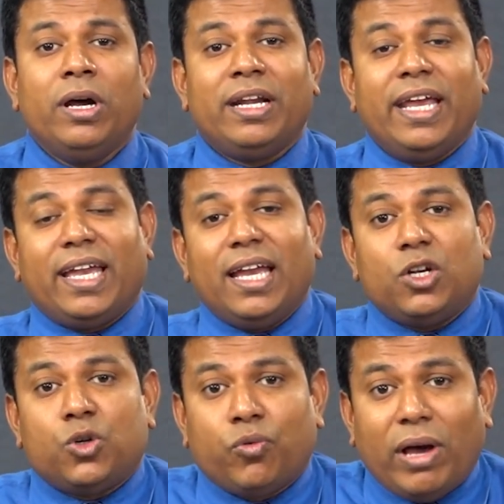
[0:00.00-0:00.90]
taking
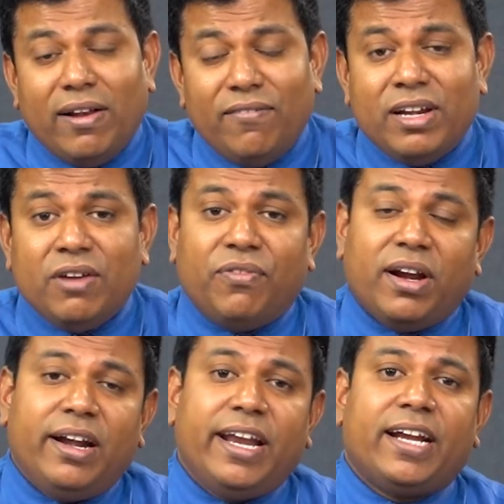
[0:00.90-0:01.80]
12
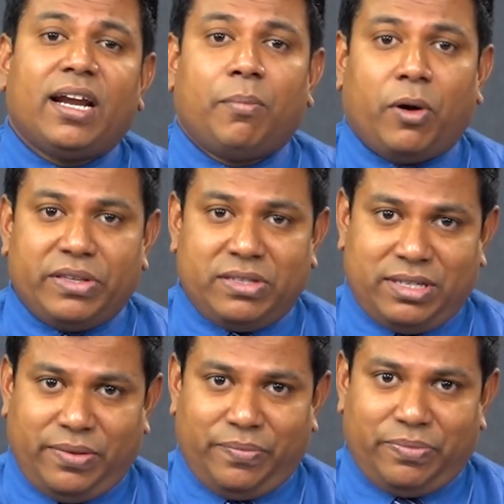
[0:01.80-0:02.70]
different data points,